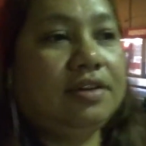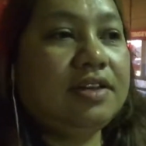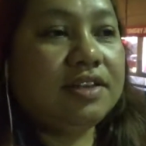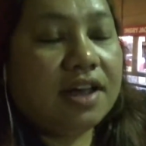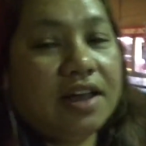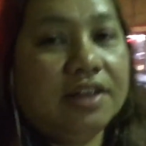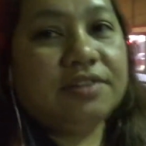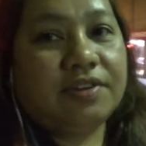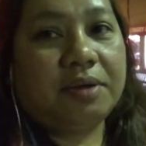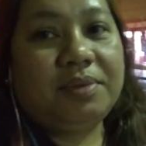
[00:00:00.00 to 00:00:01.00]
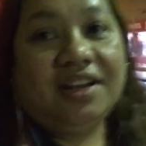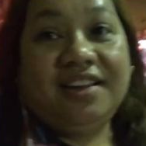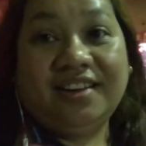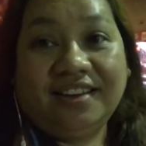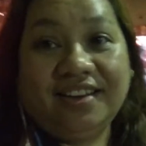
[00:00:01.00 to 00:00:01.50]
Yes, guys,
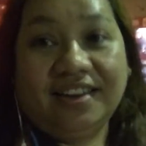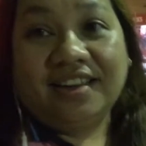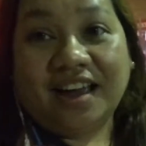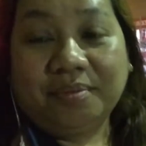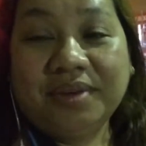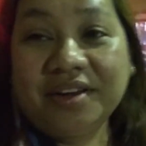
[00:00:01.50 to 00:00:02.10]
finally, I'm